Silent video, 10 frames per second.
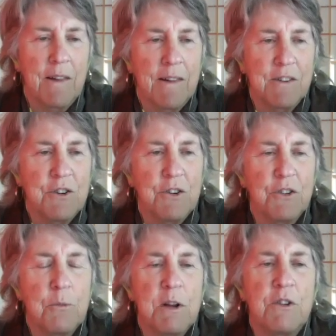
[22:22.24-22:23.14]
She
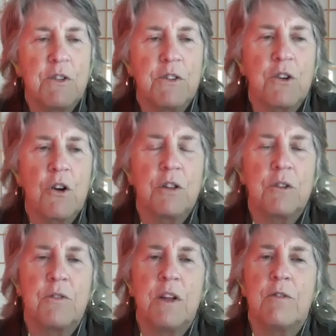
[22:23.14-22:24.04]
also mentioned scarlet
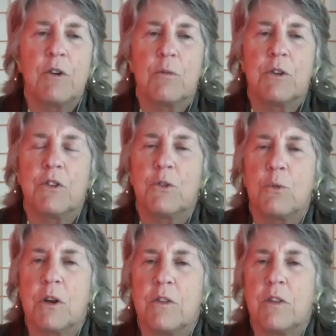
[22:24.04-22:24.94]
fever, which is
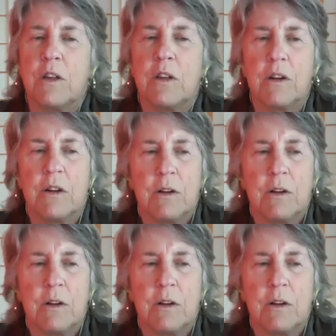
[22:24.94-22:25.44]
one of the